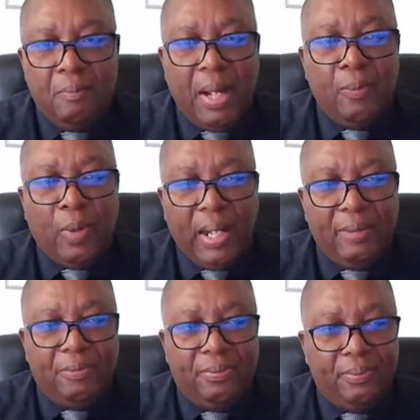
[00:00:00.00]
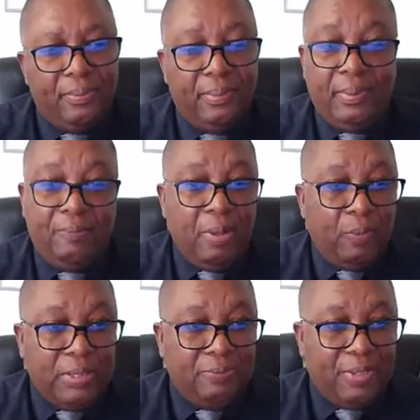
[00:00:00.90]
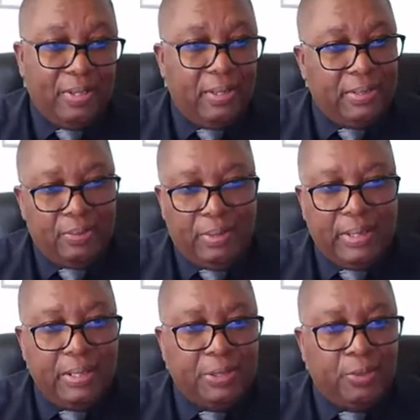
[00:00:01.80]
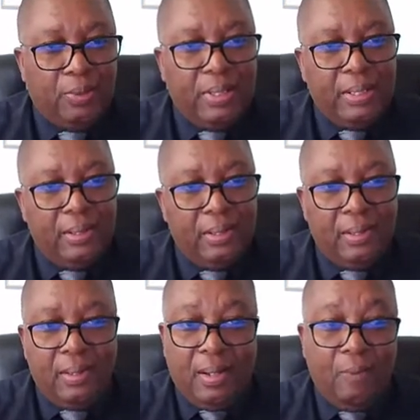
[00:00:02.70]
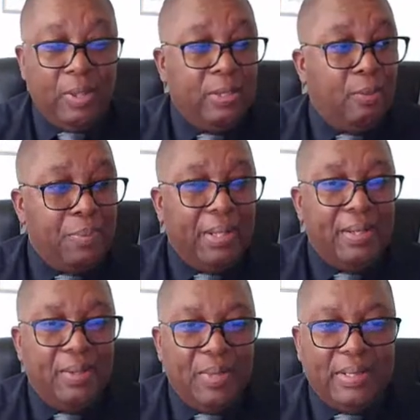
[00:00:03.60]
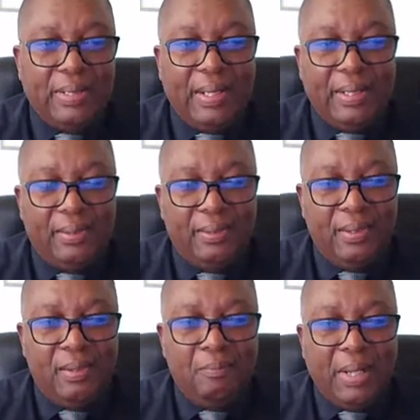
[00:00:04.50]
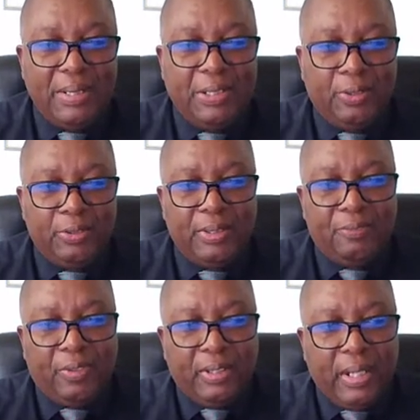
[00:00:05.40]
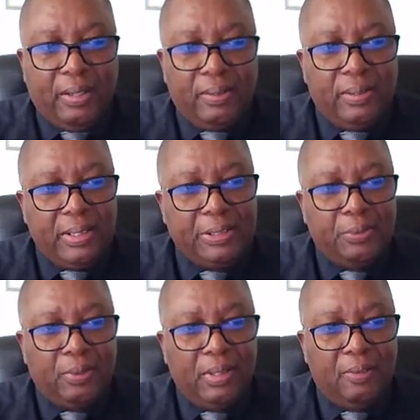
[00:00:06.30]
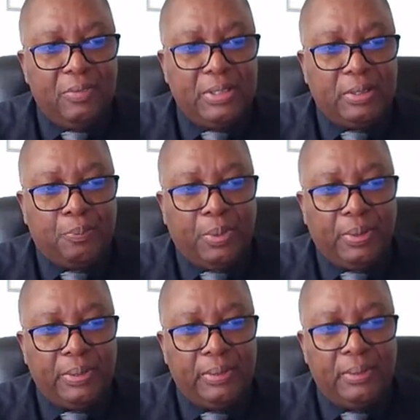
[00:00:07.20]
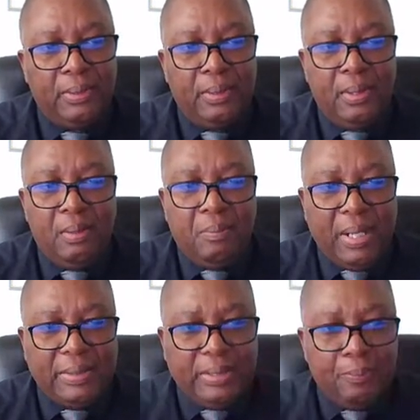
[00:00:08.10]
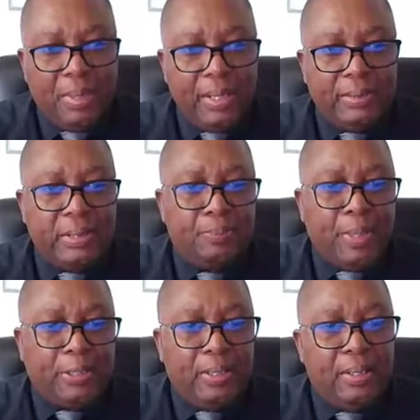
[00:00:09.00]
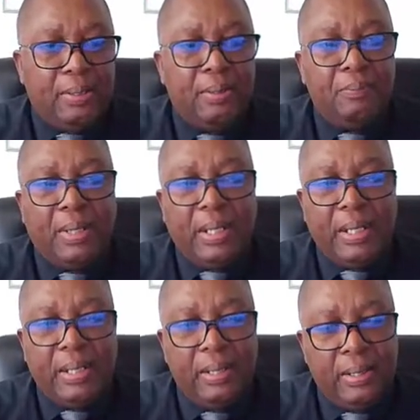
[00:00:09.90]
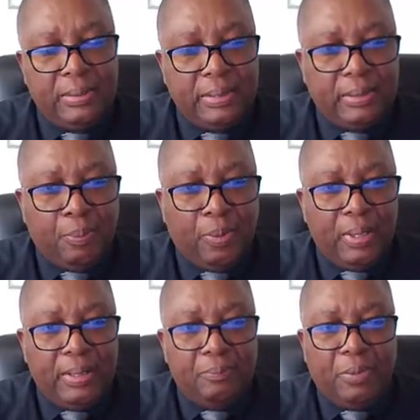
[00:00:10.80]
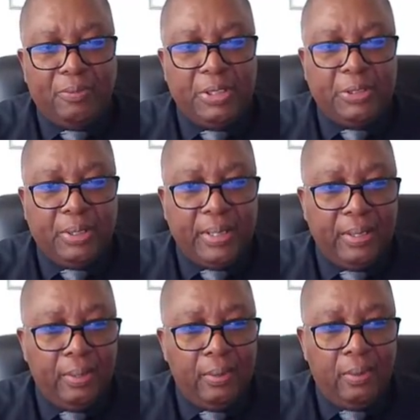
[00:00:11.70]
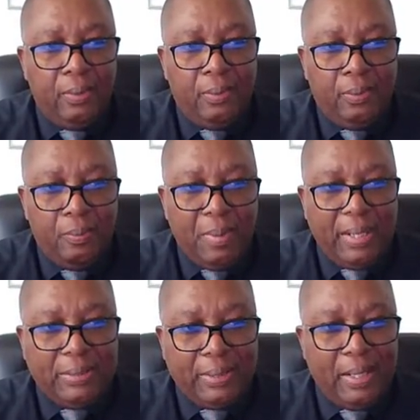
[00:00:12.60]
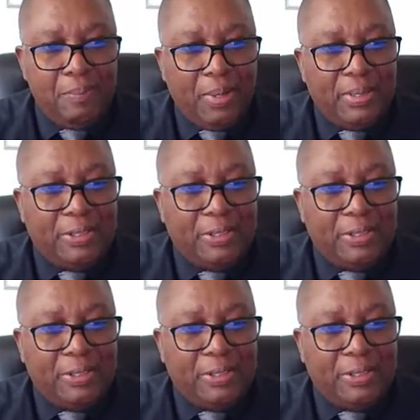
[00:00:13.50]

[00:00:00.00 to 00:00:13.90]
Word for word: my wife, if it wasn't for her, as you will hear shortly, I would not be at UWI today. My children for their unconditional love and support, my siblings, especially my sister Paulette and brother Johnny, who managed to keep me on